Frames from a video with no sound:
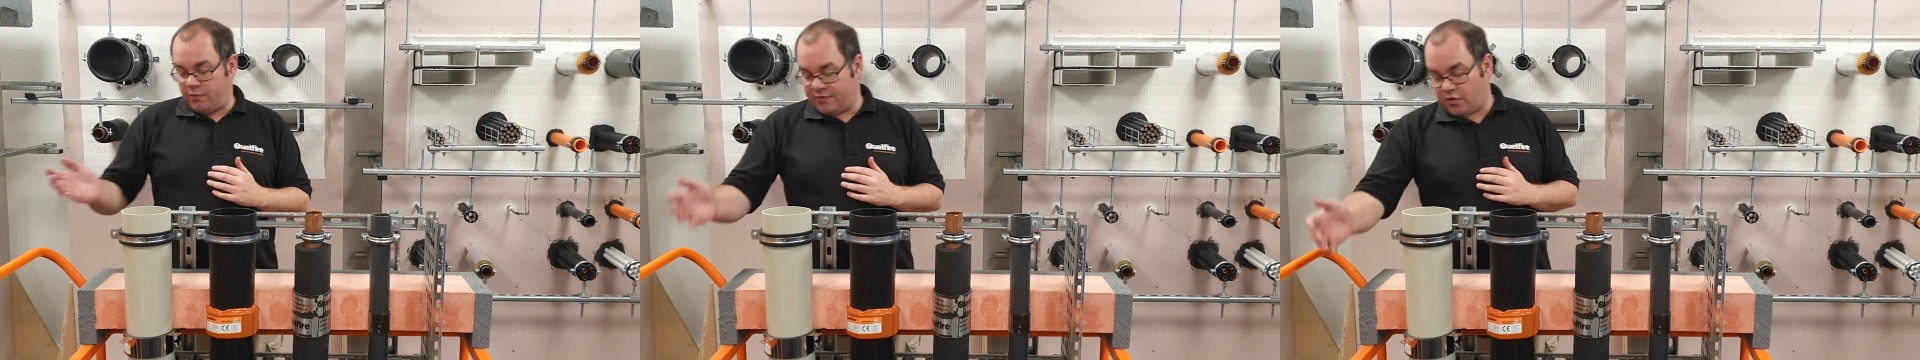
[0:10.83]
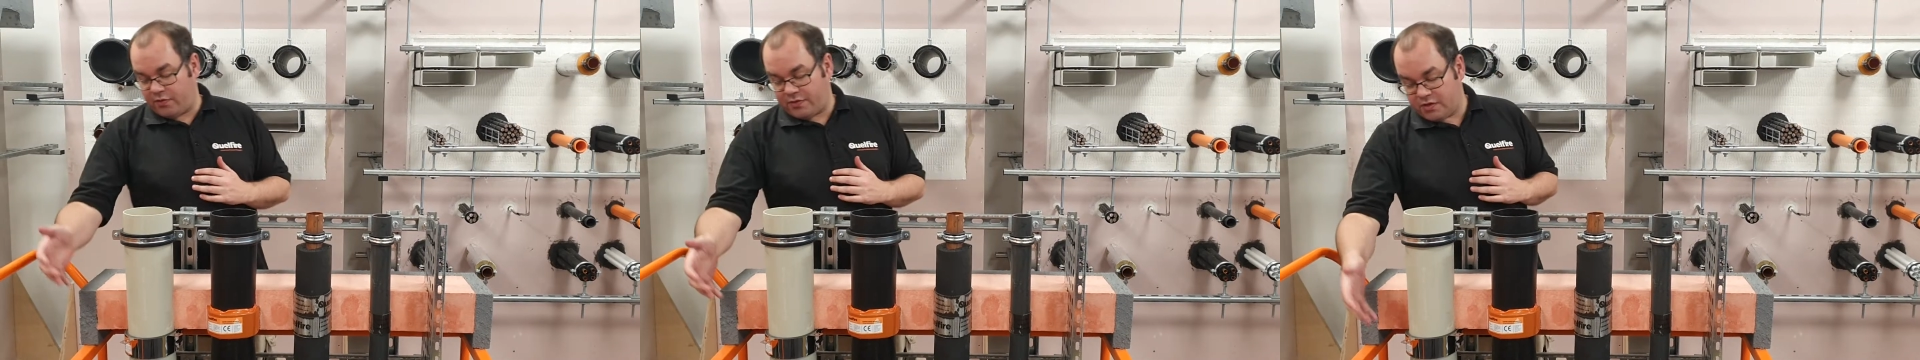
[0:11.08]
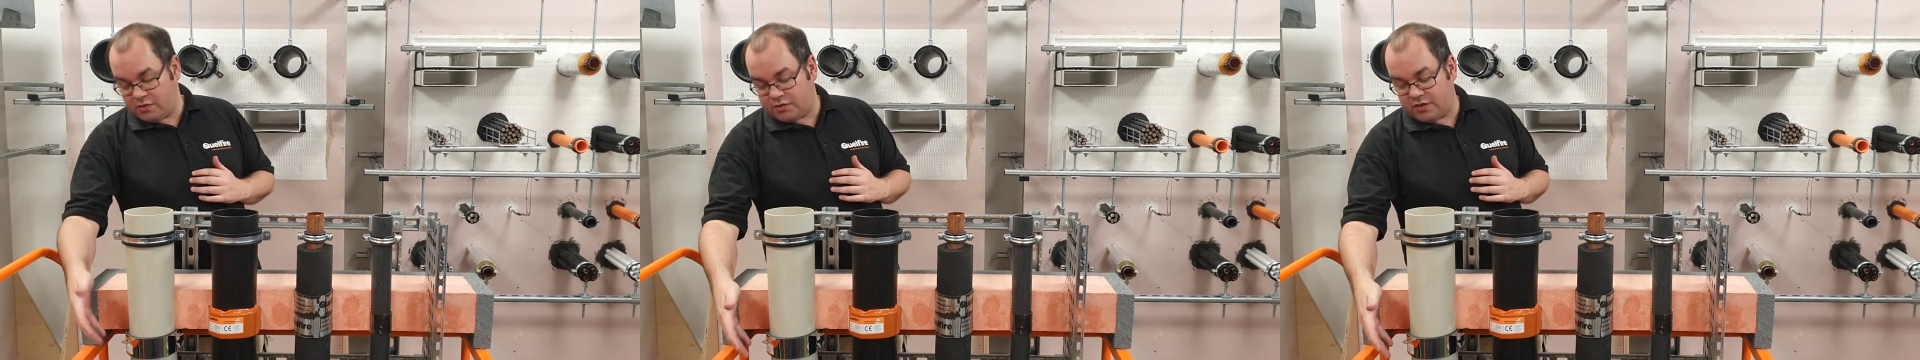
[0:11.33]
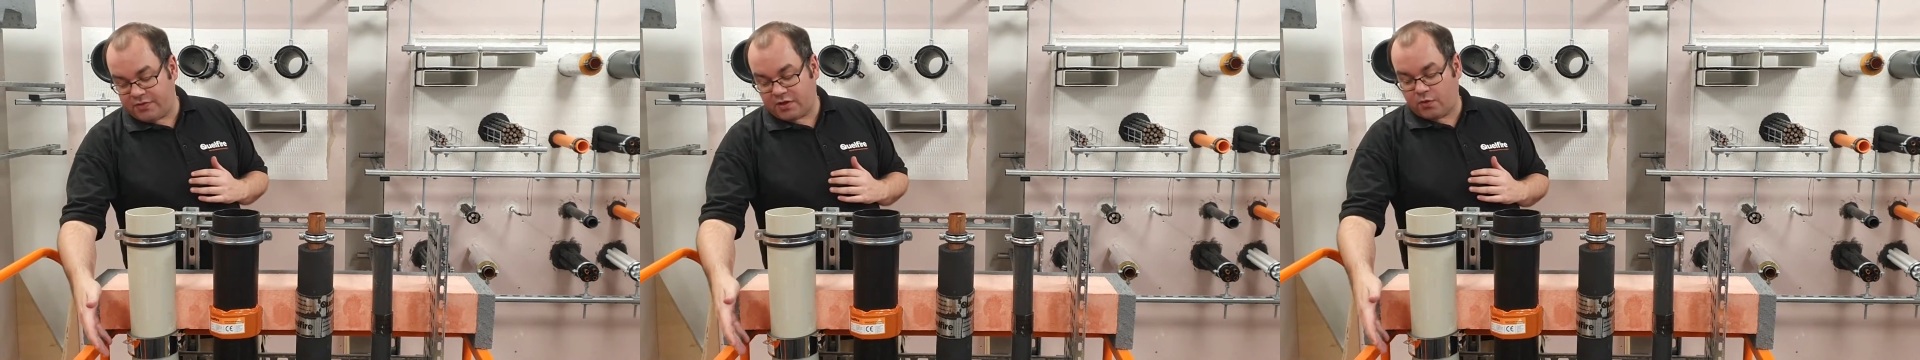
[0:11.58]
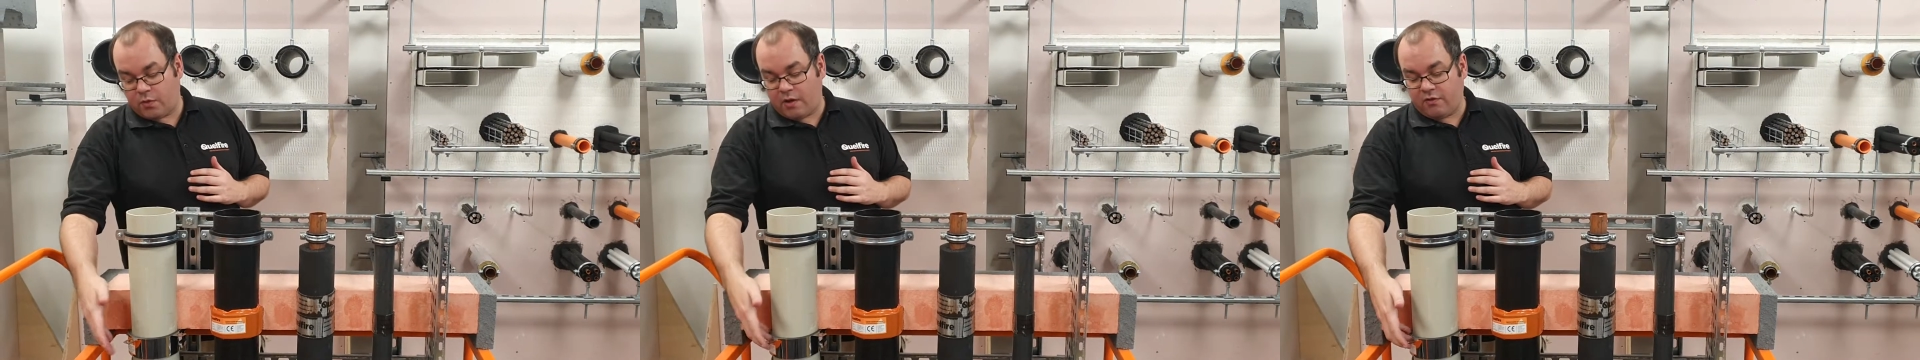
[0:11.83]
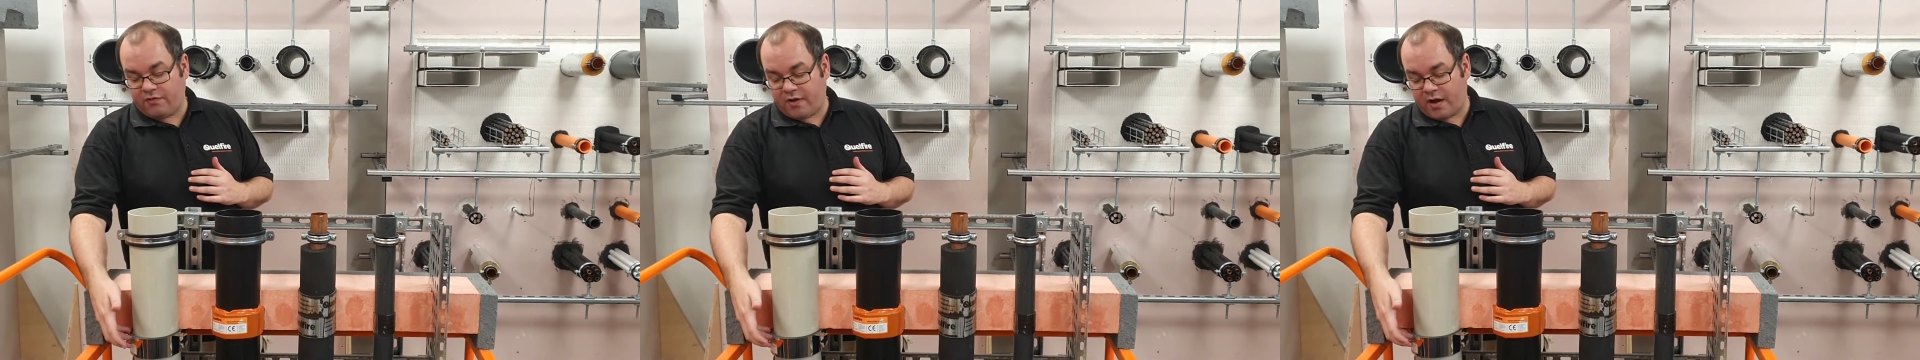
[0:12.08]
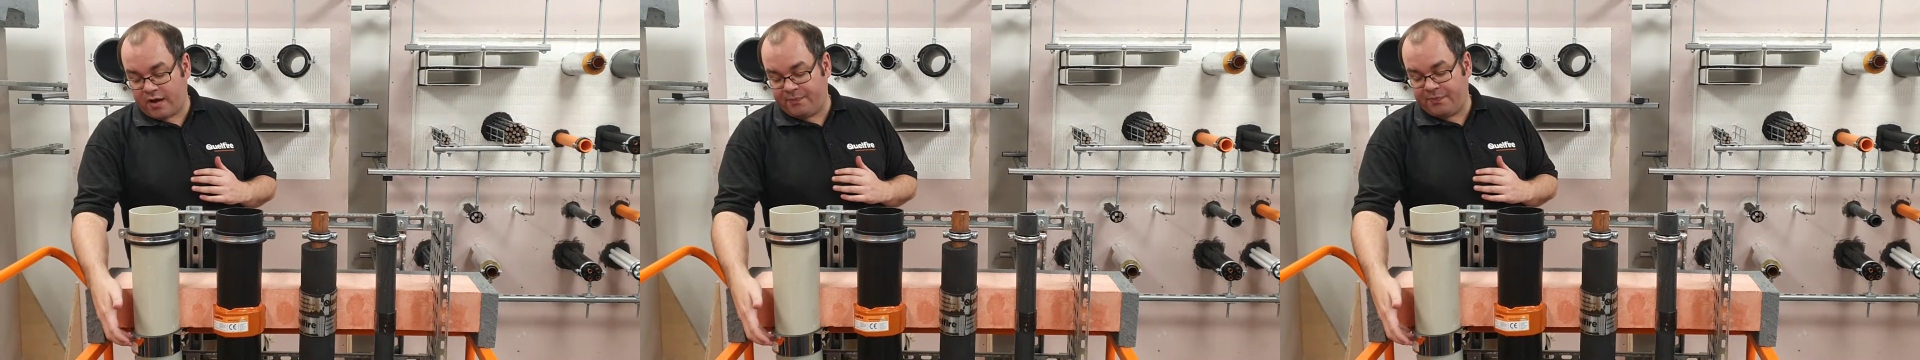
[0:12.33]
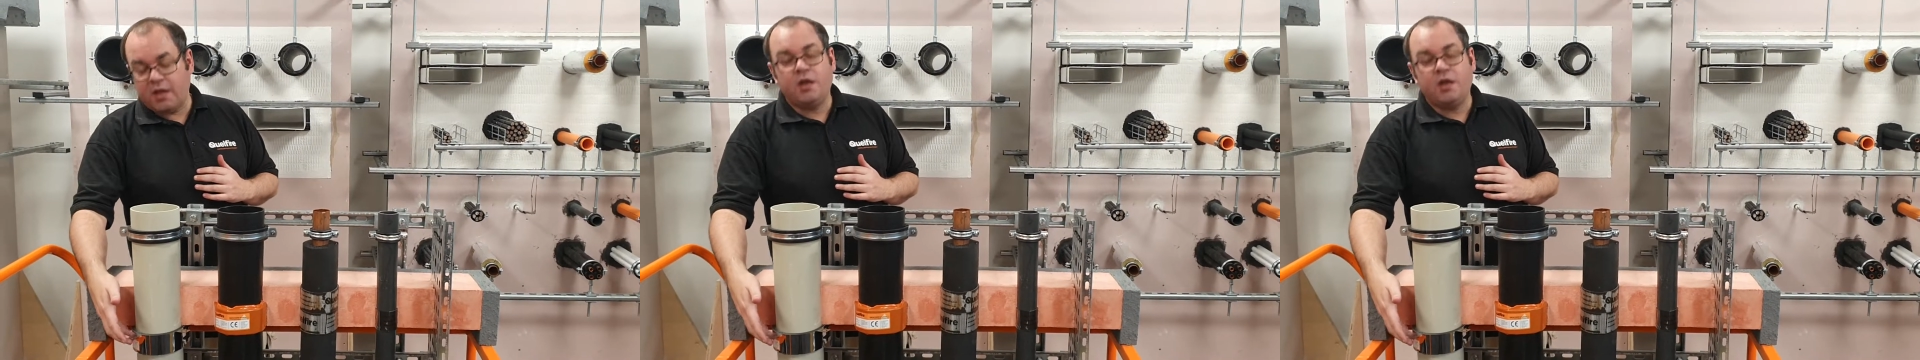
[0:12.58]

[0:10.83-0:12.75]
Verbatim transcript: We've got the use of the Quelfire